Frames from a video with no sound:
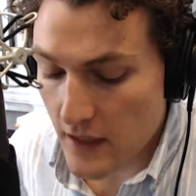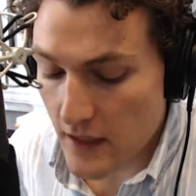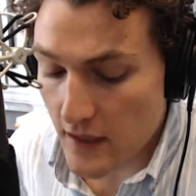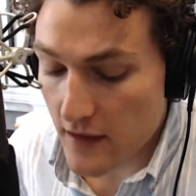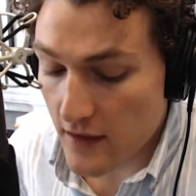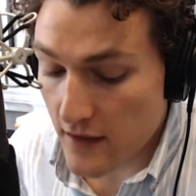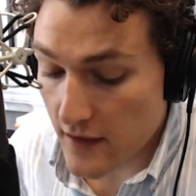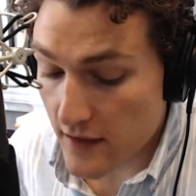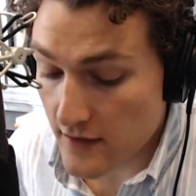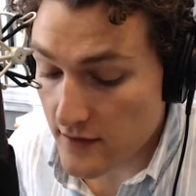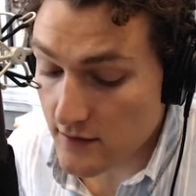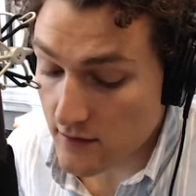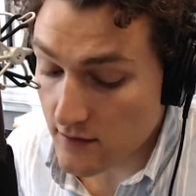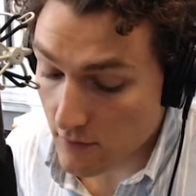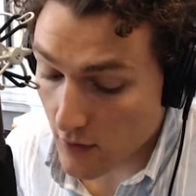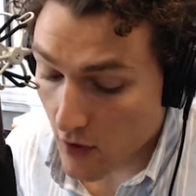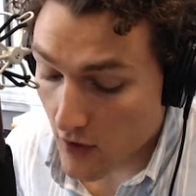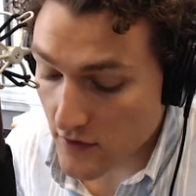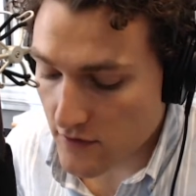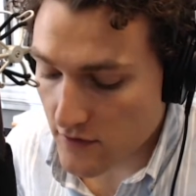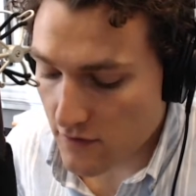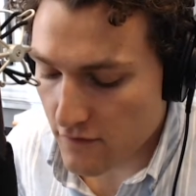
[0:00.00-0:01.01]
This,
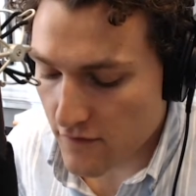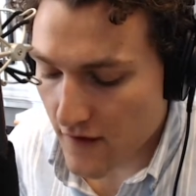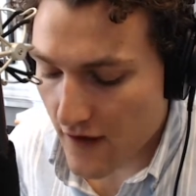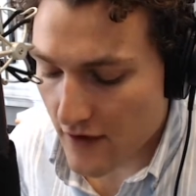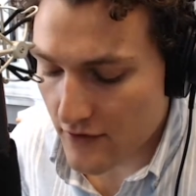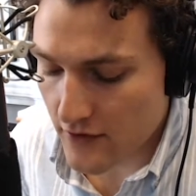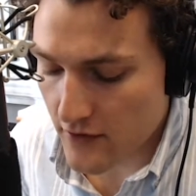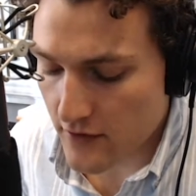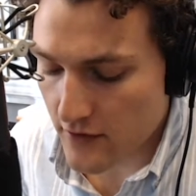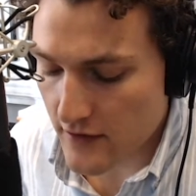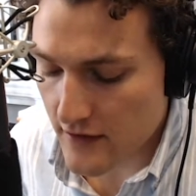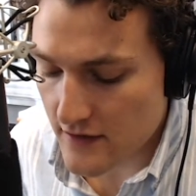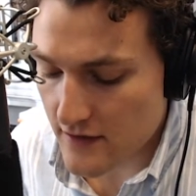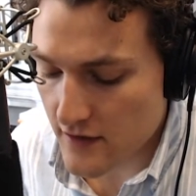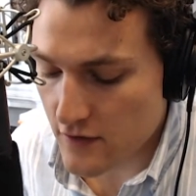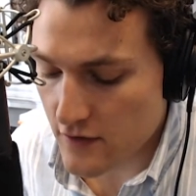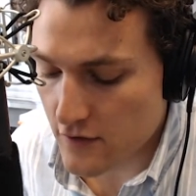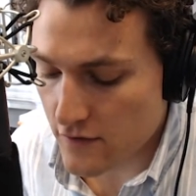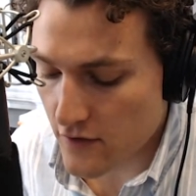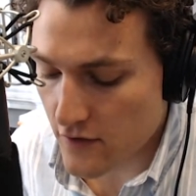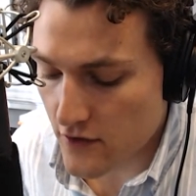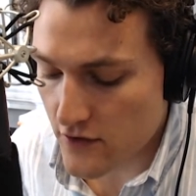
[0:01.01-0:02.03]
Lost and Founder, is his
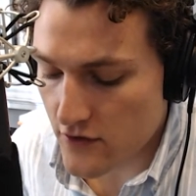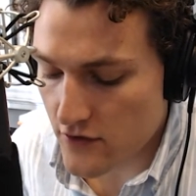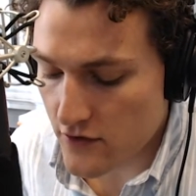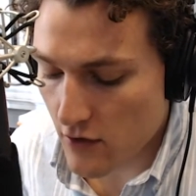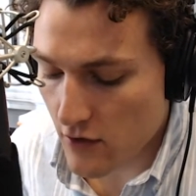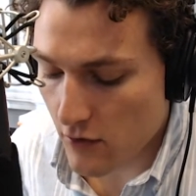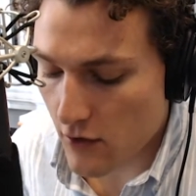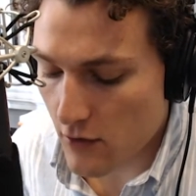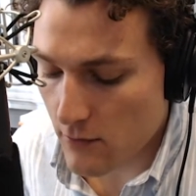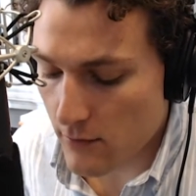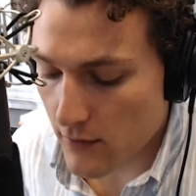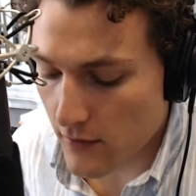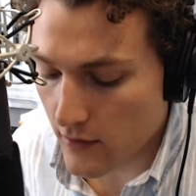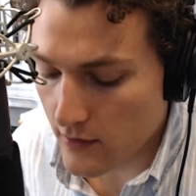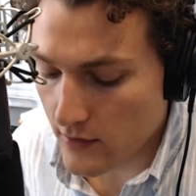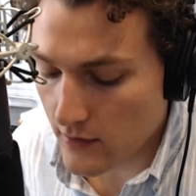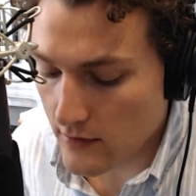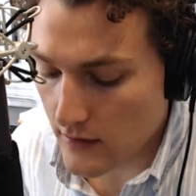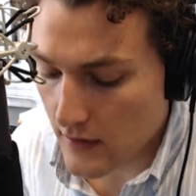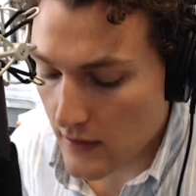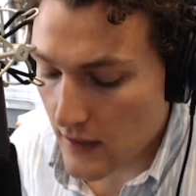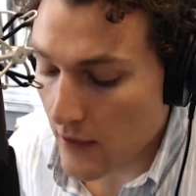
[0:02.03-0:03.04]
first solo
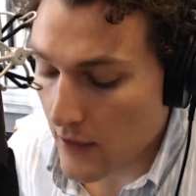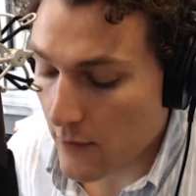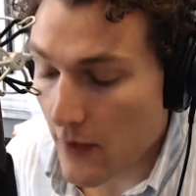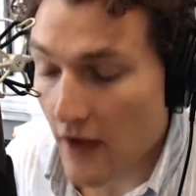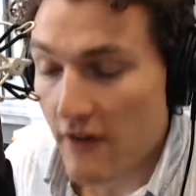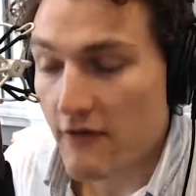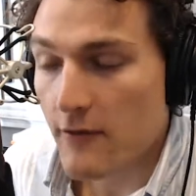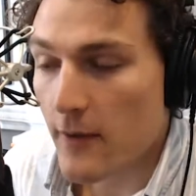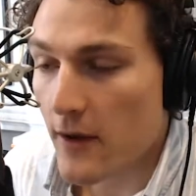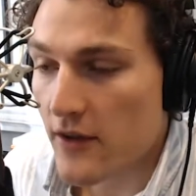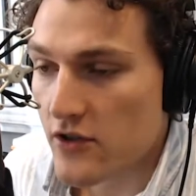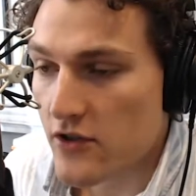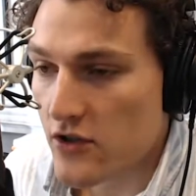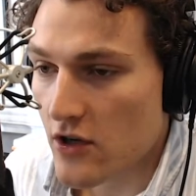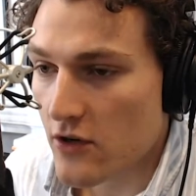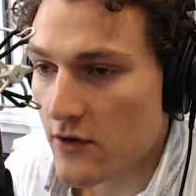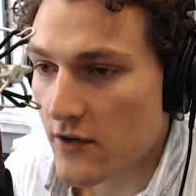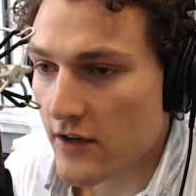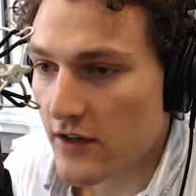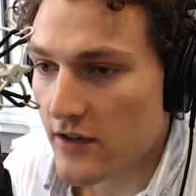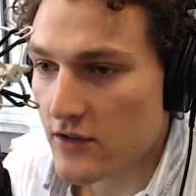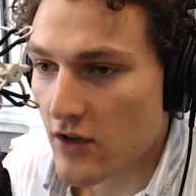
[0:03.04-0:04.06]
book, and we have him on the show
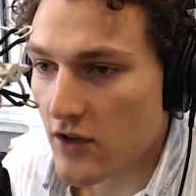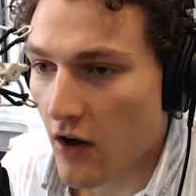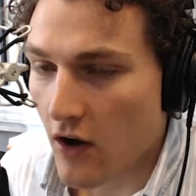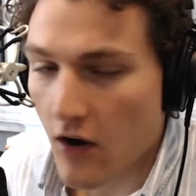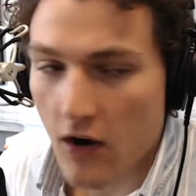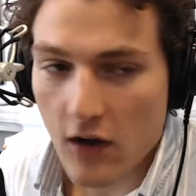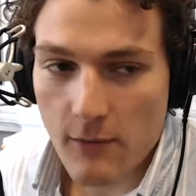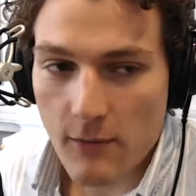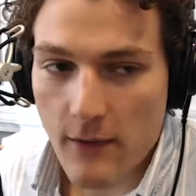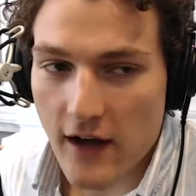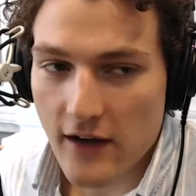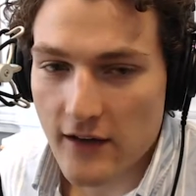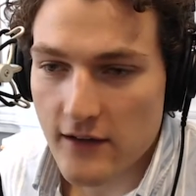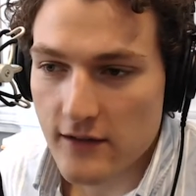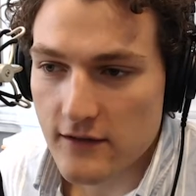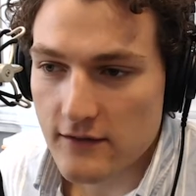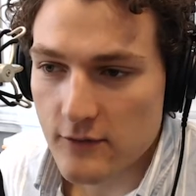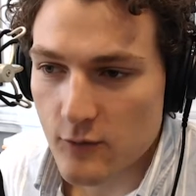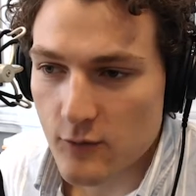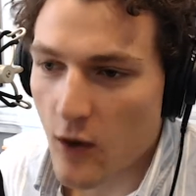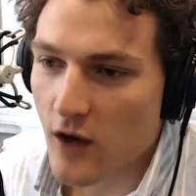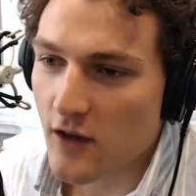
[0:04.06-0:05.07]
here to talk all about it.
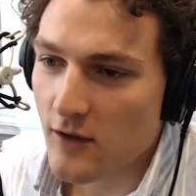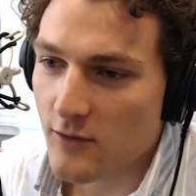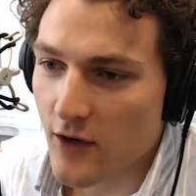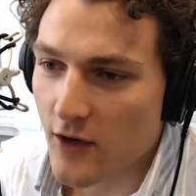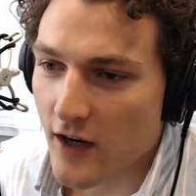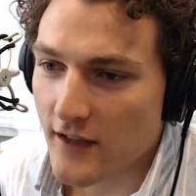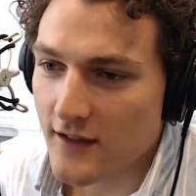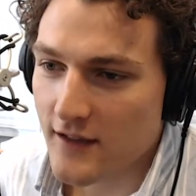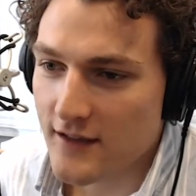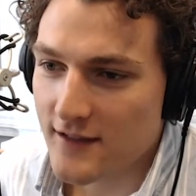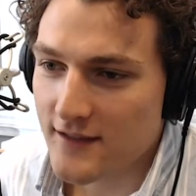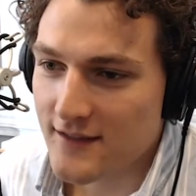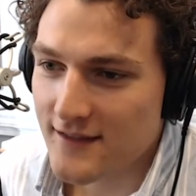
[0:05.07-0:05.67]
Welcome, Rand.